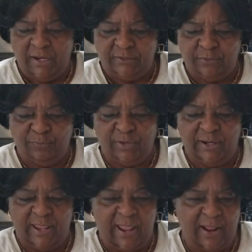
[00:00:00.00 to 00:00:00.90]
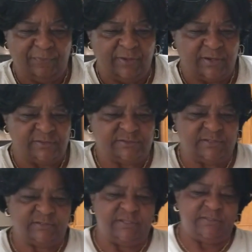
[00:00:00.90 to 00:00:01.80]
to really have the
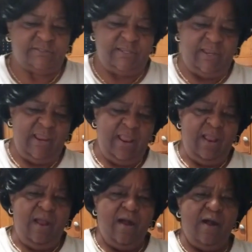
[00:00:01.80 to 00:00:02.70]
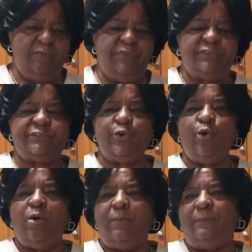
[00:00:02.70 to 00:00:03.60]
consistency of the
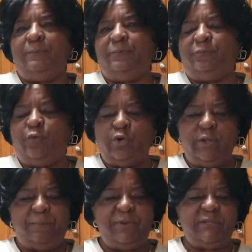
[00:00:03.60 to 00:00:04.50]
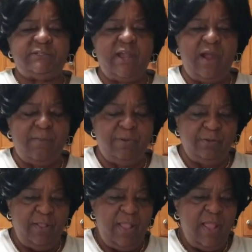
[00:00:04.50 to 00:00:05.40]
syrup for your peach cobbler.